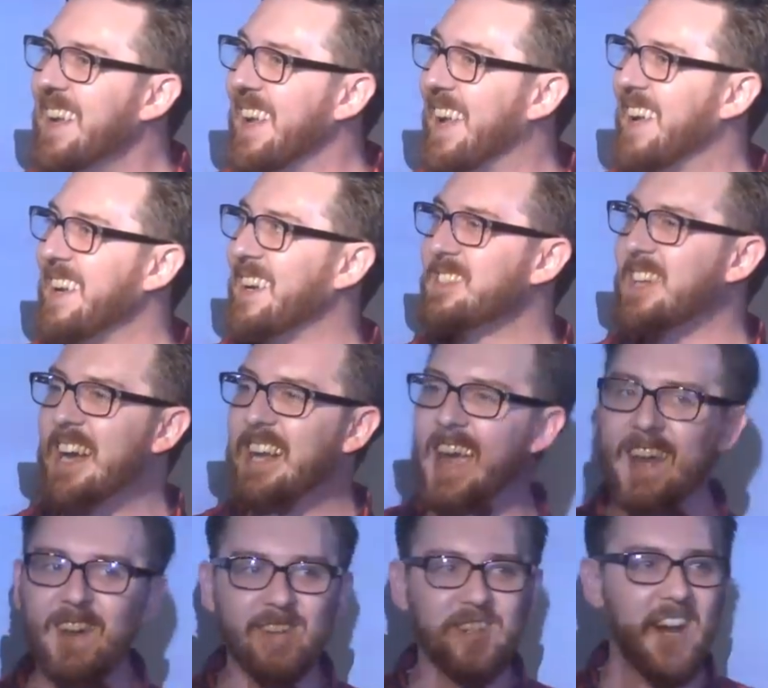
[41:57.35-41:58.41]
Like, because I
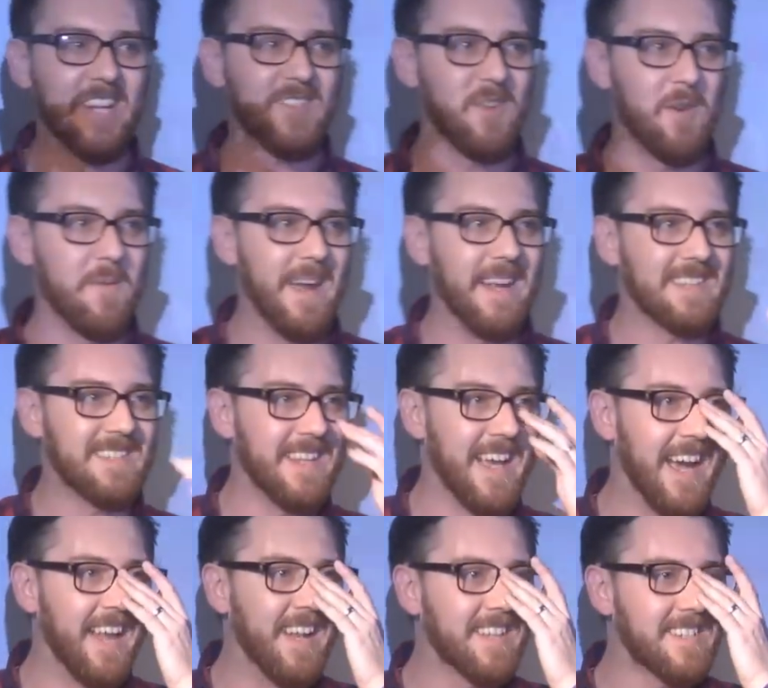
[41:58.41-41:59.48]
get into chats with mates and
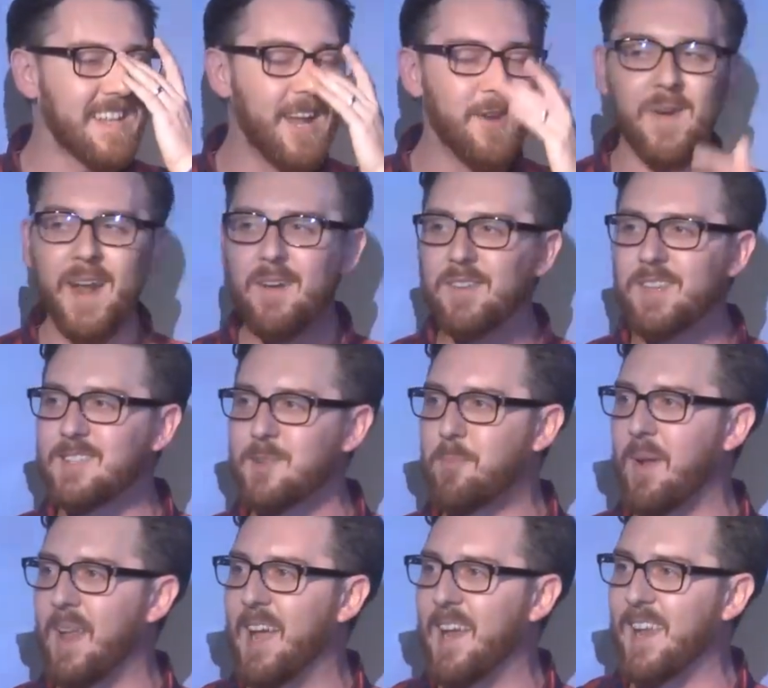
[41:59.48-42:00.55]
that, and it's like whenever there's a
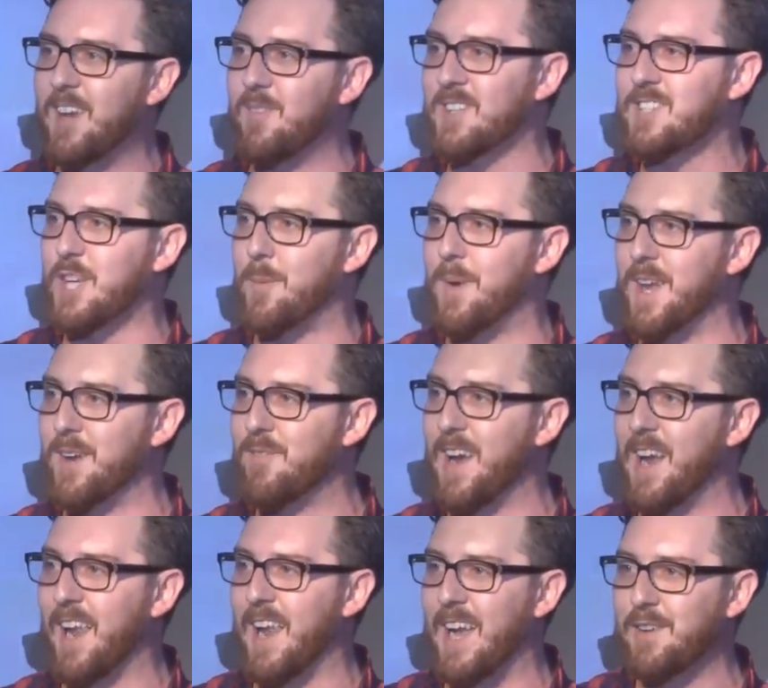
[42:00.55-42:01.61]
player linked with someone in
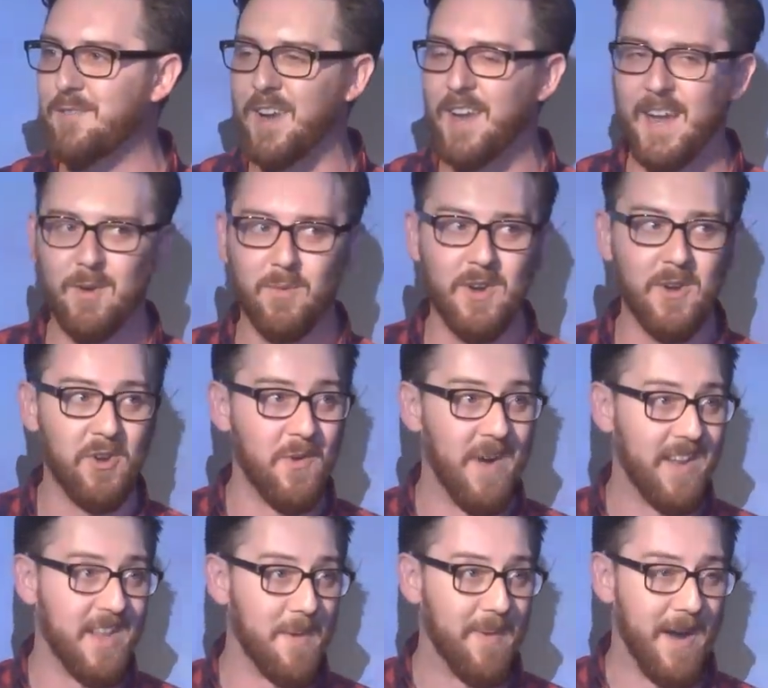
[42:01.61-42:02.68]
real life, and like we don't know
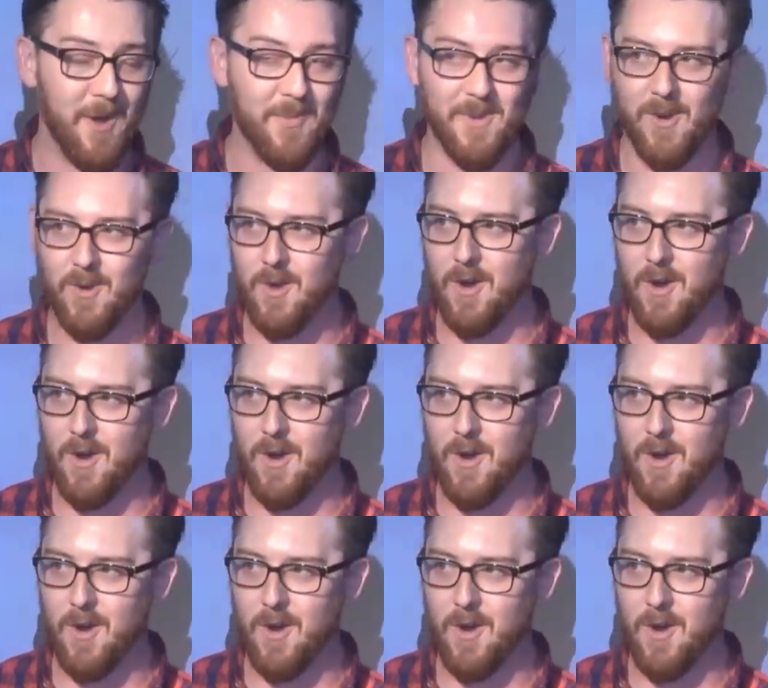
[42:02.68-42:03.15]
anything about it, they're all